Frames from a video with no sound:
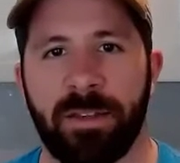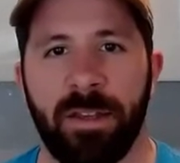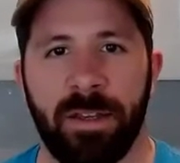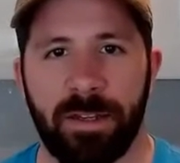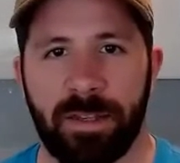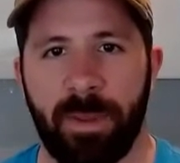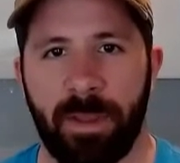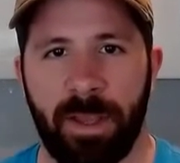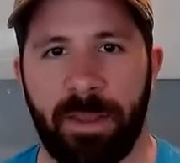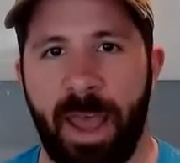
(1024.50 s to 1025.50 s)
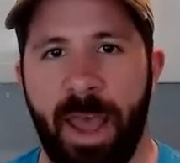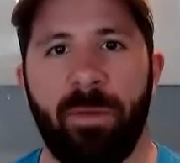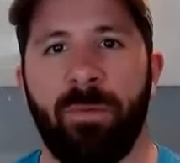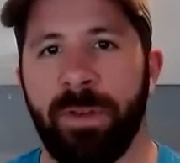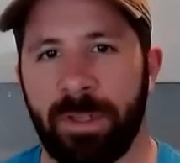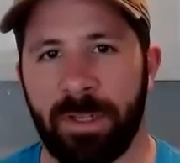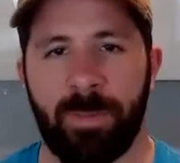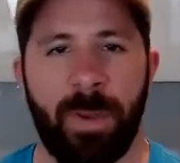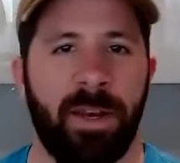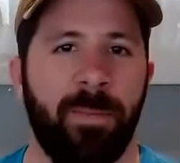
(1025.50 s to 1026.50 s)
to something like that was to
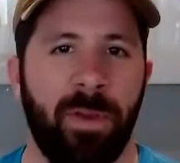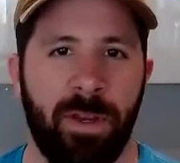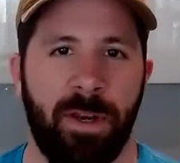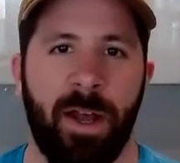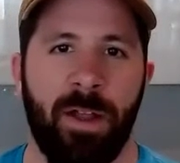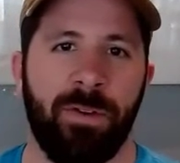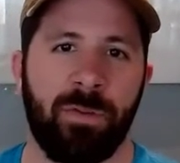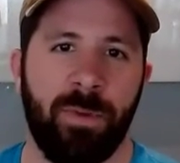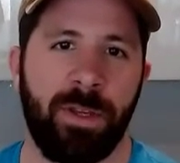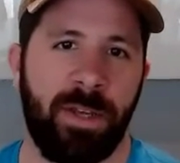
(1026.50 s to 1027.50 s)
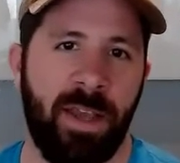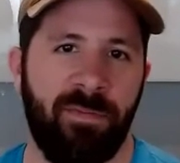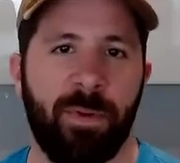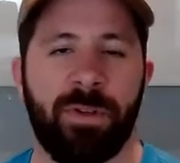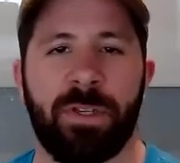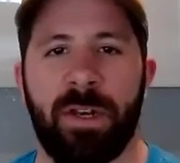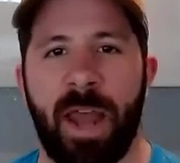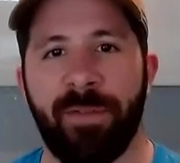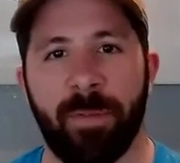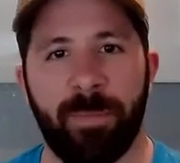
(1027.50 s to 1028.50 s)
spend $1 million with a dev person and
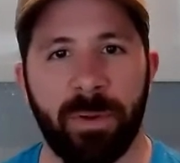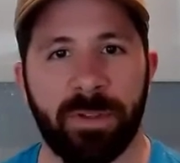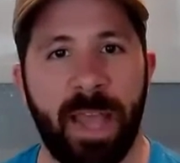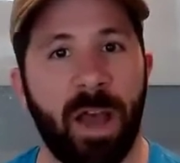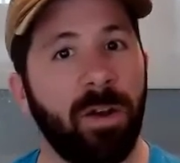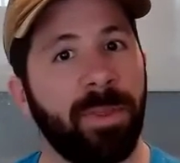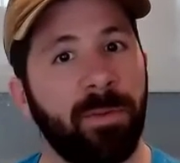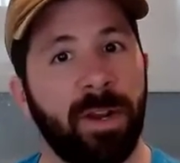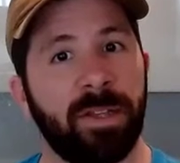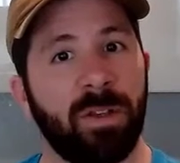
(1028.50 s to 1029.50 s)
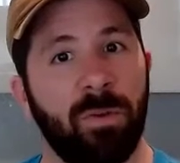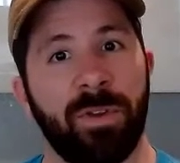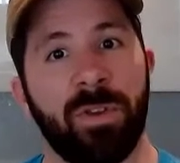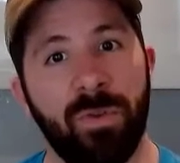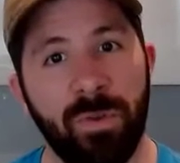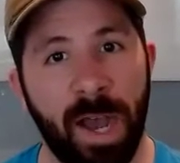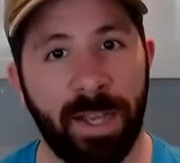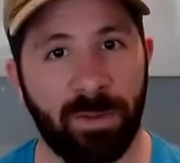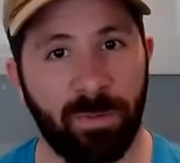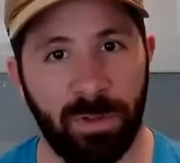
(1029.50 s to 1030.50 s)
have it built out. And then when I saw what you
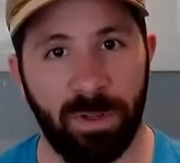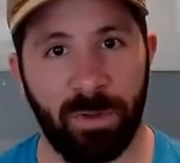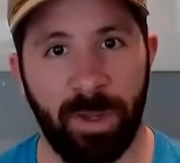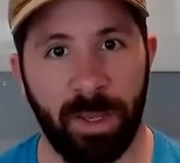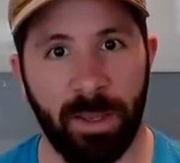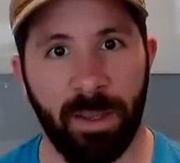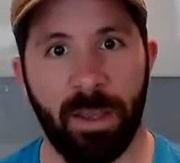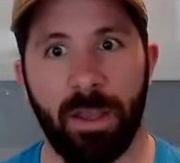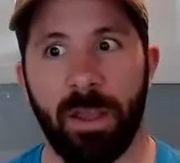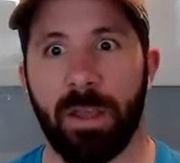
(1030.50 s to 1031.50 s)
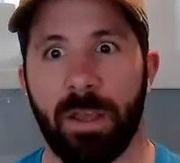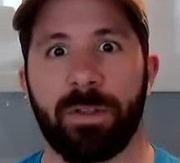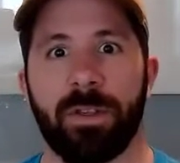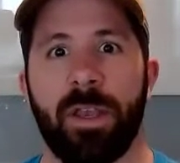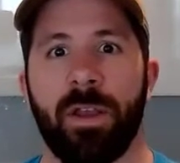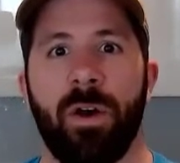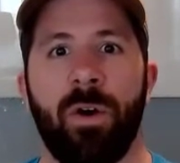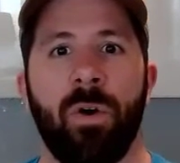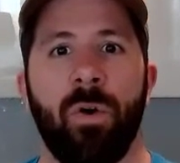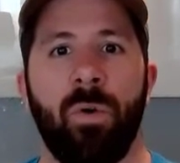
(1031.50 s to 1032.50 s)
guys were doing, it's like,
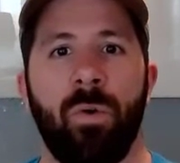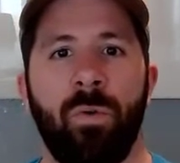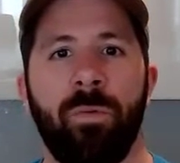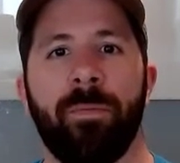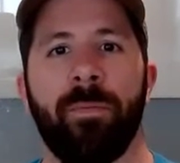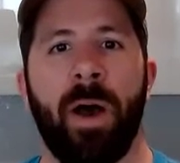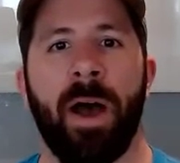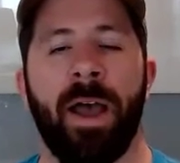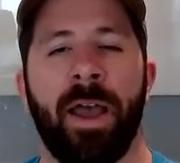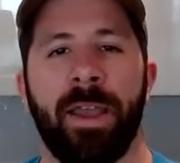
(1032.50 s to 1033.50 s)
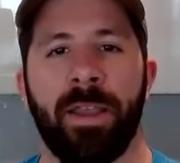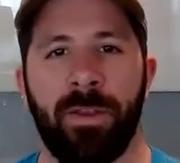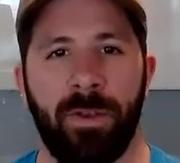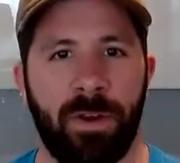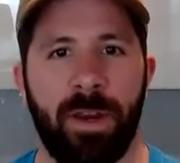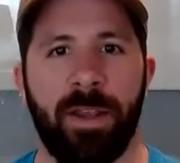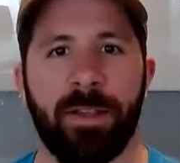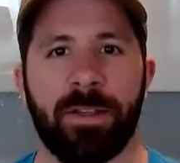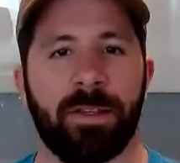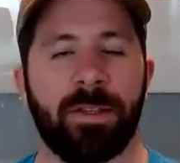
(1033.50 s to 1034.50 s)
oh my
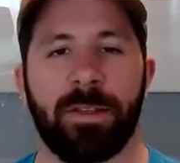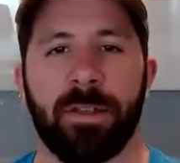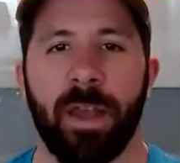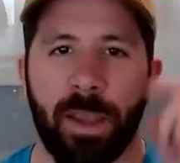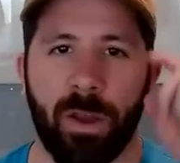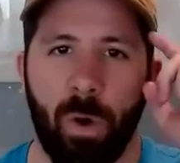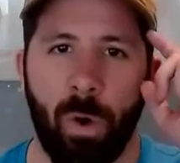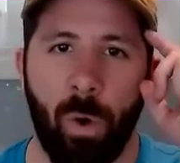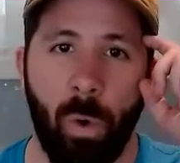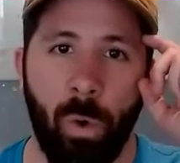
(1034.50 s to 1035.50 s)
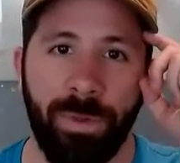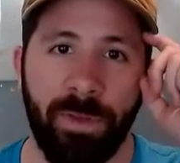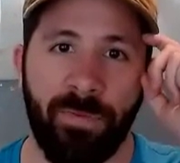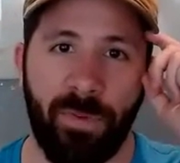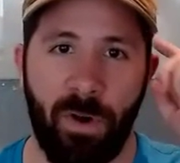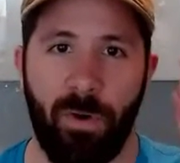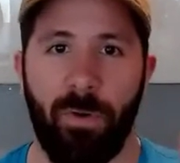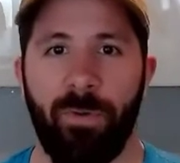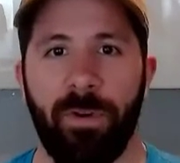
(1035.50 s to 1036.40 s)
goodness, like, hold the phone.